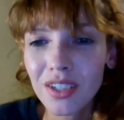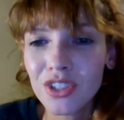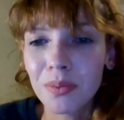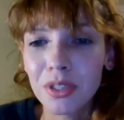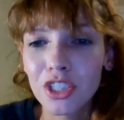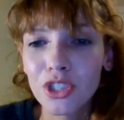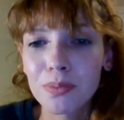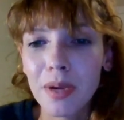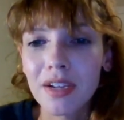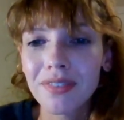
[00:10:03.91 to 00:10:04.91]
So I'm going to
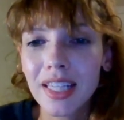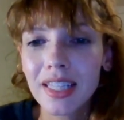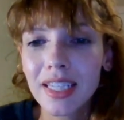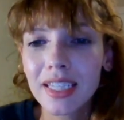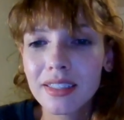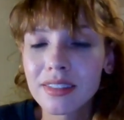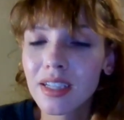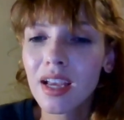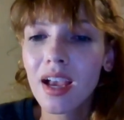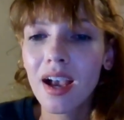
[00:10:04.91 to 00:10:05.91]
use my affiliate link.
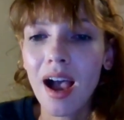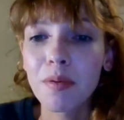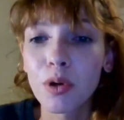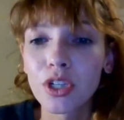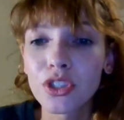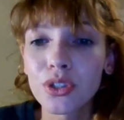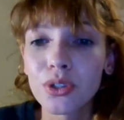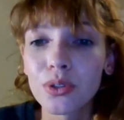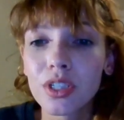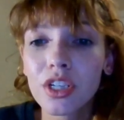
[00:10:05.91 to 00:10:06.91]
I'm going
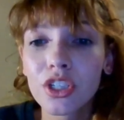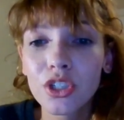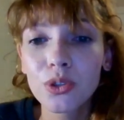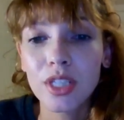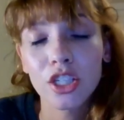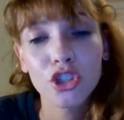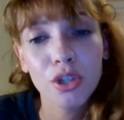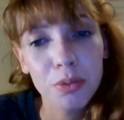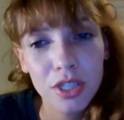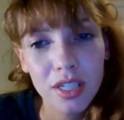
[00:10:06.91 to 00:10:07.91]
to use a
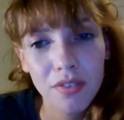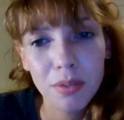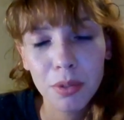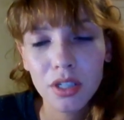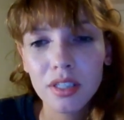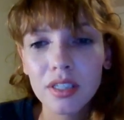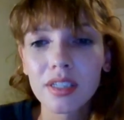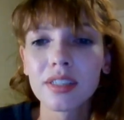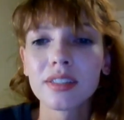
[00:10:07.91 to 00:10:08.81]
description of the book.